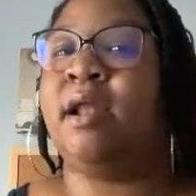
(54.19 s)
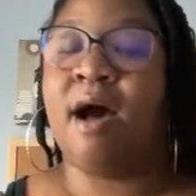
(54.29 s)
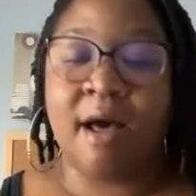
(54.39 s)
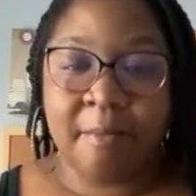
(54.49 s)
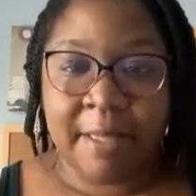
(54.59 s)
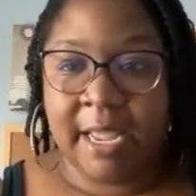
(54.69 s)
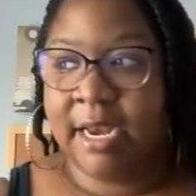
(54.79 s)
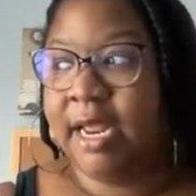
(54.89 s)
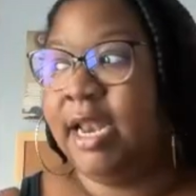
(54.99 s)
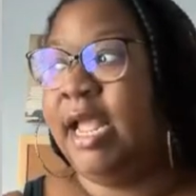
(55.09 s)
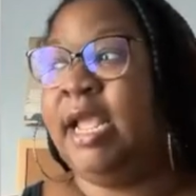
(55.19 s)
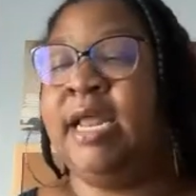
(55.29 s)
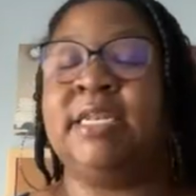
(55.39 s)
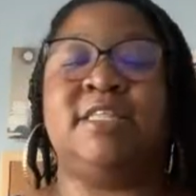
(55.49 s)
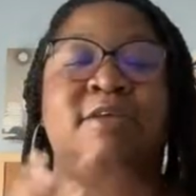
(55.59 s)
automated
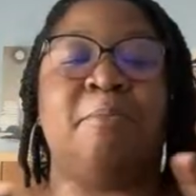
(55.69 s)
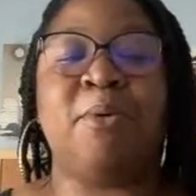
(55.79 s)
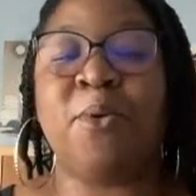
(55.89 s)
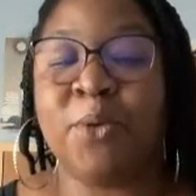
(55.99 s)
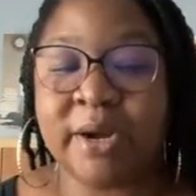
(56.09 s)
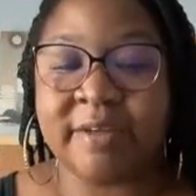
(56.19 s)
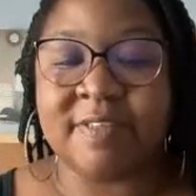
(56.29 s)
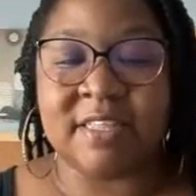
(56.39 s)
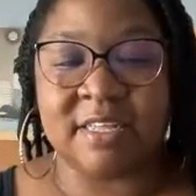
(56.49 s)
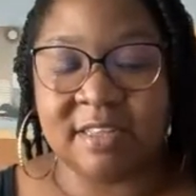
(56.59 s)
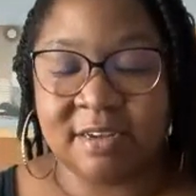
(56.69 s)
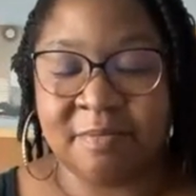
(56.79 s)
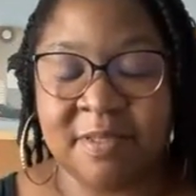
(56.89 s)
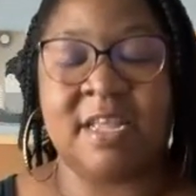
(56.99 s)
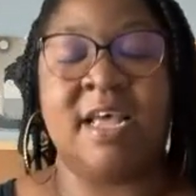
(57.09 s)
and supportive systems